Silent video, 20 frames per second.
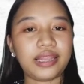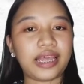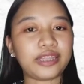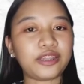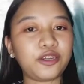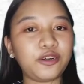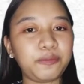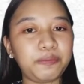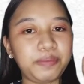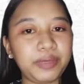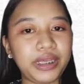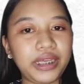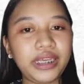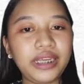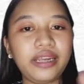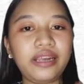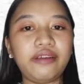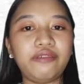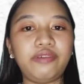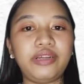Letter
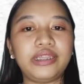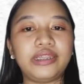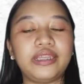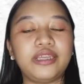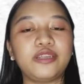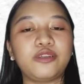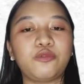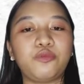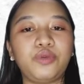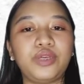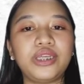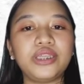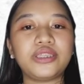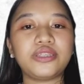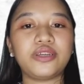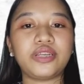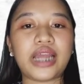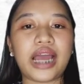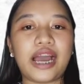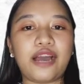B, a written
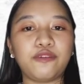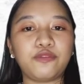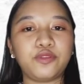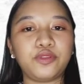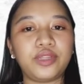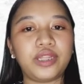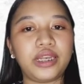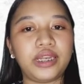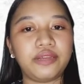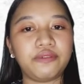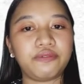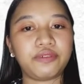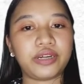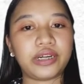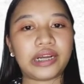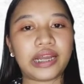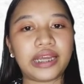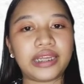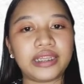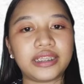quiz on how to
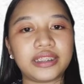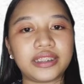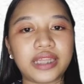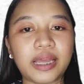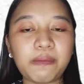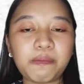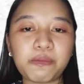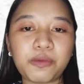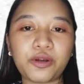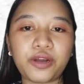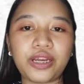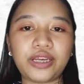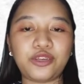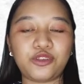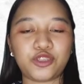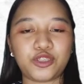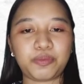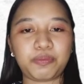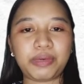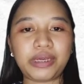deliver an
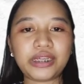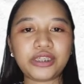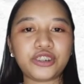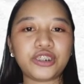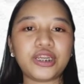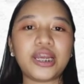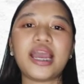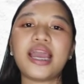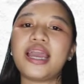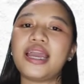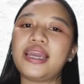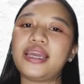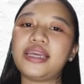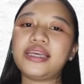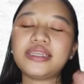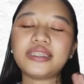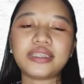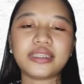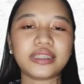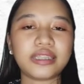extemporaneous speech
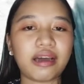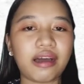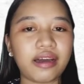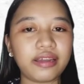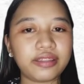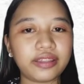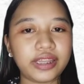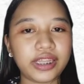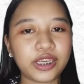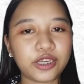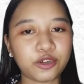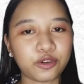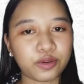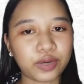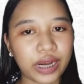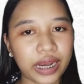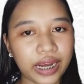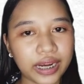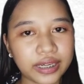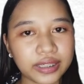is not the
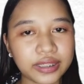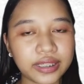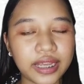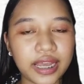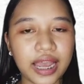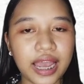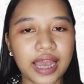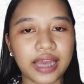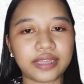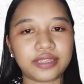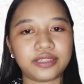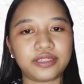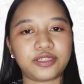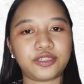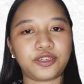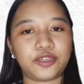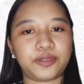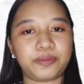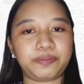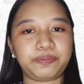correct
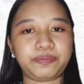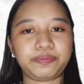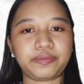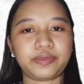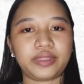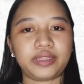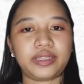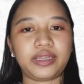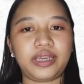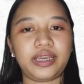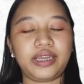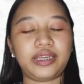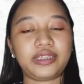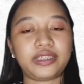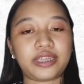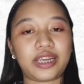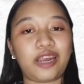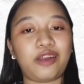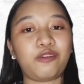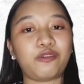answer. It
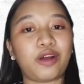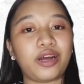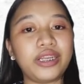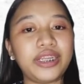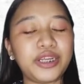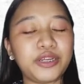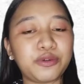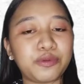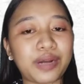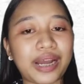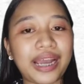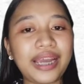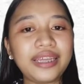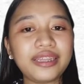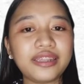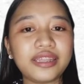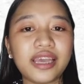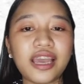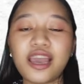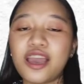is ironic,
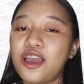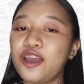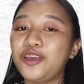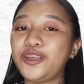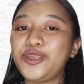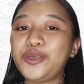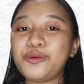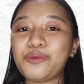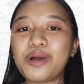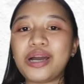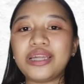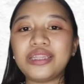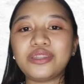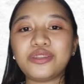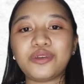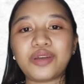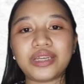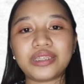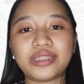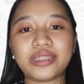right? You
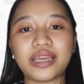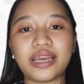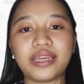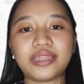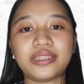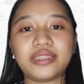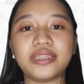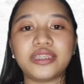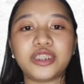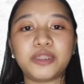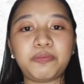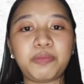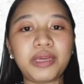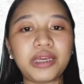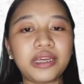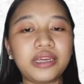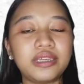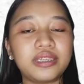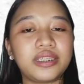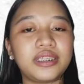want to assess the
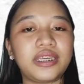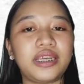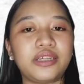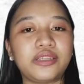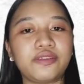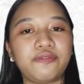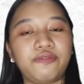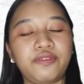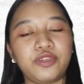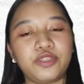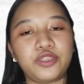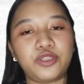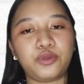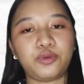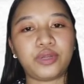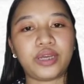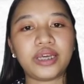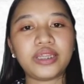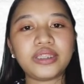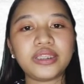speaking skills of your
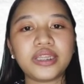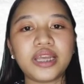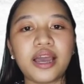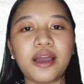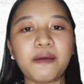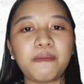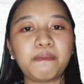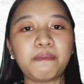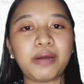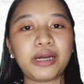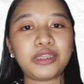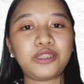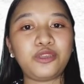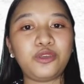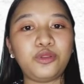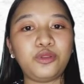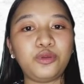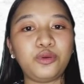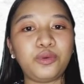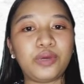students, but
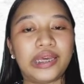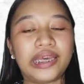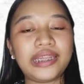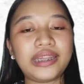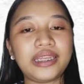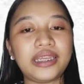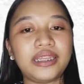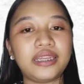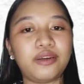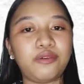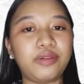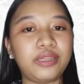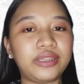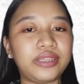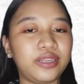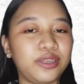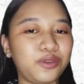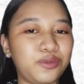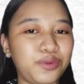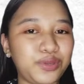you do it in a
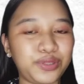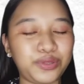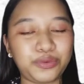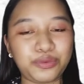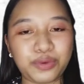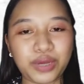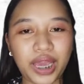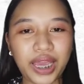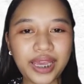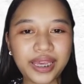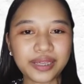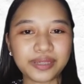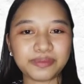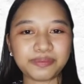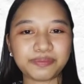written quiz way?